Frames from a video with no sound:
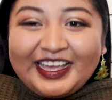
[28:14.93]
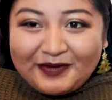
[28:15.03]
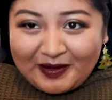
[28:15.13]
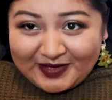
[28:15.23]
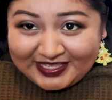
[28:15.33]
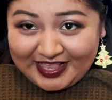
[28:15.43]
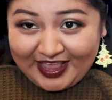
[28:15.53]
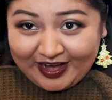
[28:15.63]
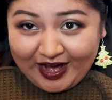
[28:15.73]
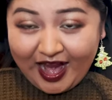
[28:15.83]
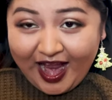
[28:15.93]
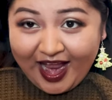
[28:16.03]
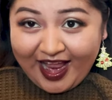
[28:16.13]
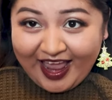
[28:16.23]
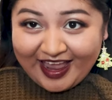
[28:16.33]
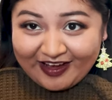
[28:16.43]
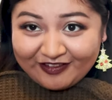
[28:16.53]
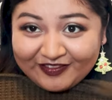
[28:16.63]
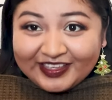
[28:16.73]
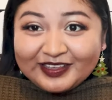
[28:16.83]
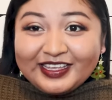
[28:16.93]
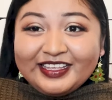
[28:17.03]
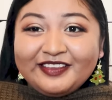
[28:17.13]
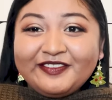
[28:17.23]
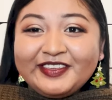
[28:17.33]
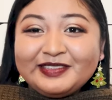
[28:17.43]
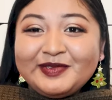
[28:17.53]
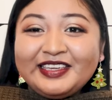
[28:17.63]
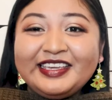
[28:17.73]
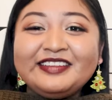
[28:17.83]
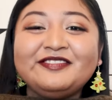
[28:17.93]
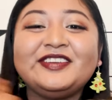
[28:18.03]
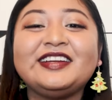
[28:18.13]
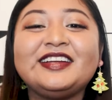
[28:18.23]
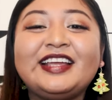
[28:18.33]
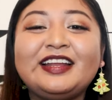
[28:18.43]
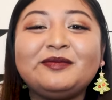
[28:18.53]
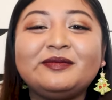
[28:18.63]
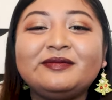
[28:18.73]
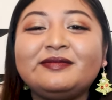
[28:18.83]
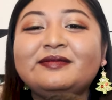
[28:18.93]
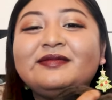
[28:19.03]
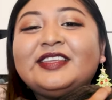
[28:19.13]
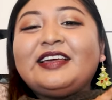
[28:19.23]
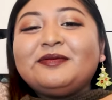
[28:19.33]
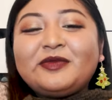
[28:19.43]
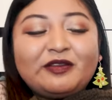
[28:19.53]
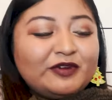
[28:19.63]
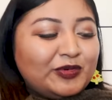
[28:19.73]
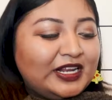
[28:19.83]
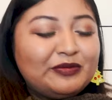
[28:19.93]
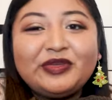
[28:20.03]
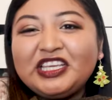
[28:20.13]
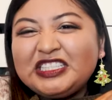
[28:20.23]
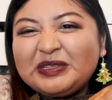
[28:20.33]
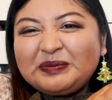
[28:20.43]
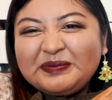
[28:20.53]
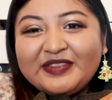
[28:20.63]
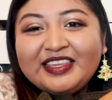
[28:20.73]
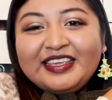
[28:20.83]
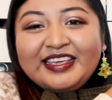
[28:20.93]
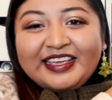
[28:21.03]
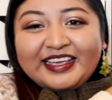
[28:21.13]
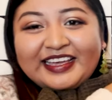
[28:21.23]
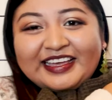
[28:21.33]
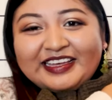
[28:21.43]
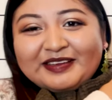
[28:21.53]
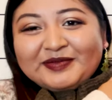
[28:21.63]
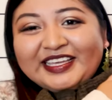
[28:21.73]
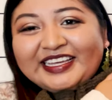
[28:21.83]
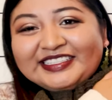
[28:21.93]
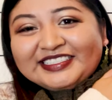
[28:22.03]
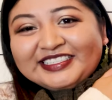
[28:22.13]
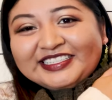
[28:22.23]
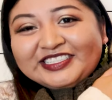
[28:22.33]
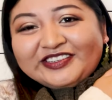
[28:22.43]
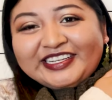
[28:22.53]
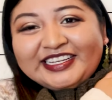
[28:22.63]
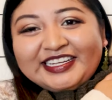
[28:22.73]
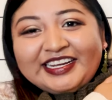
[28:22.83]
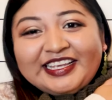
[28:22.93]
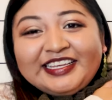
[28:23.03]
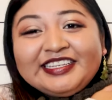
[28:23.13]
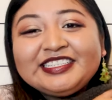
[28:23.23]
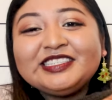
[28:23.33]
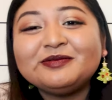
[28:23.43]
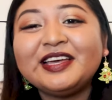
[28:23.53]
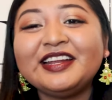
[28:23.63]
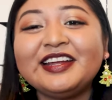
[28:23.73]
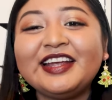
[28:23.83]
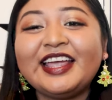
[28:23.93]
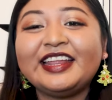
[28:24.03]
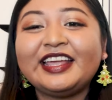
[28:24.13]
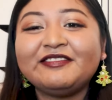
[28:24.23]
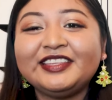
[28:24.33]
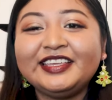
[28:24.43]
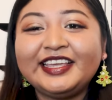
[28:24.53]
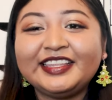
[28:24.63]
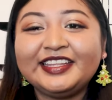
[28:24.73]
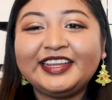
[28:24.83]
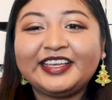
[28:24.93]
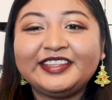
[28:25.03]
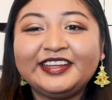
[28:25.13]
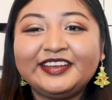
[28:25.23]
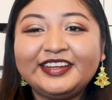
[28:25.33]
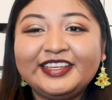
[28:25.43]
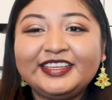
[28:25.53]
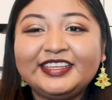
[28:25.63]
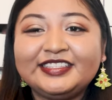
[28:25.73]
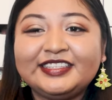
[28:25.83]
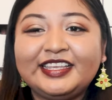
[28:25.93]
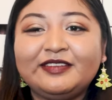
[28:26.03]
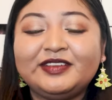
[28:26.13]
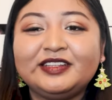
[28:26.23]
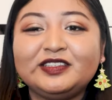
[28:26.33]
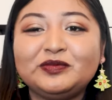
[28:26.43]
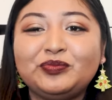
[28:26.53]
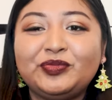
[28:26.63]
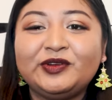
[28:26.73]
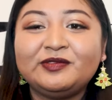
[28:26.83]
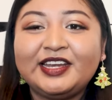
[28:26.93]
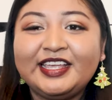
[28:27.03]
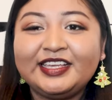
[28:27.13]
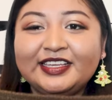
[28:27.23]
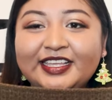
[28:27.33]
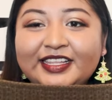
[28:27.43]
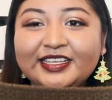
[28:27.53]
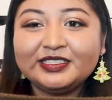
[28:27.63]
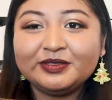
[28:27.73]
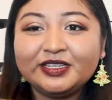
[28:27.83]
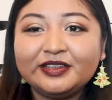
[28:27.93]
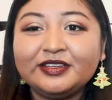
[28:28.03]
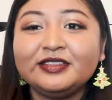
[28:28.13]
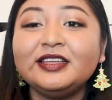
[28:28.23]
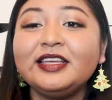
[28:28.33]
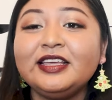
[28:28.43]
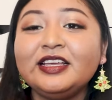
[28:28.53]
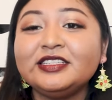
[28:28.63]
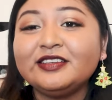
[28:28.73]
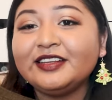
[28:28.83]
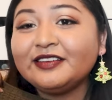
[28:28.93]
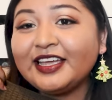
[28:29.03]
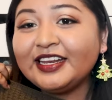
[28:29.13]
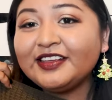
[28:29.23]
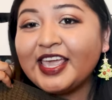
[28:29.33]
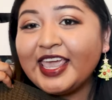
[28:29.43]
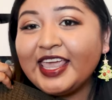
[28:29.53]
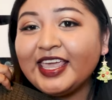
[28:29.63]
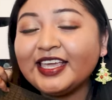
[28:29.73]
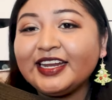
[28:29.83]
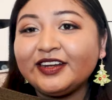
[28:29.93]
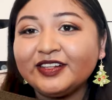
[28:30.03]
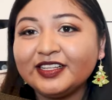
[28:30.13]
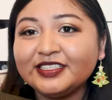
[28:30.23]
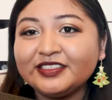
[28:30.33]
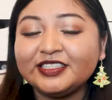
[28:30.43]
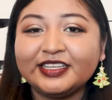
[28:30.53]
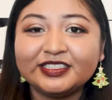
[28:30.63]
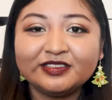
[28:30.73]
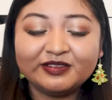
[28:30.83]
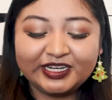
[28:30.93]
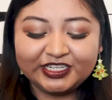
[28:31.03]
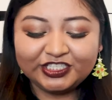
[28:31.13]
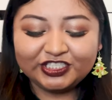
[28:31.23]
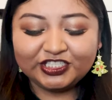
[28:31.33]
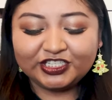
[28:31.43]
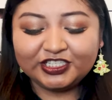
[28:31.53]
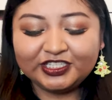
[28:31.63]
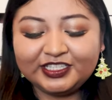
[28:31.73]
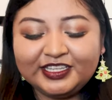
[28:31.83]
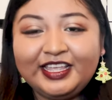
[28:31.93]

I promise like yeah it'll fit if it fits me it'll fit her and I'm yeah we're pretty big so um but yeah it's just this green sweater and I really like the neckline on it it's like one of those boat neck I think it's what they're called so it'll kind of hang and I know that's how she likes to wear her shirts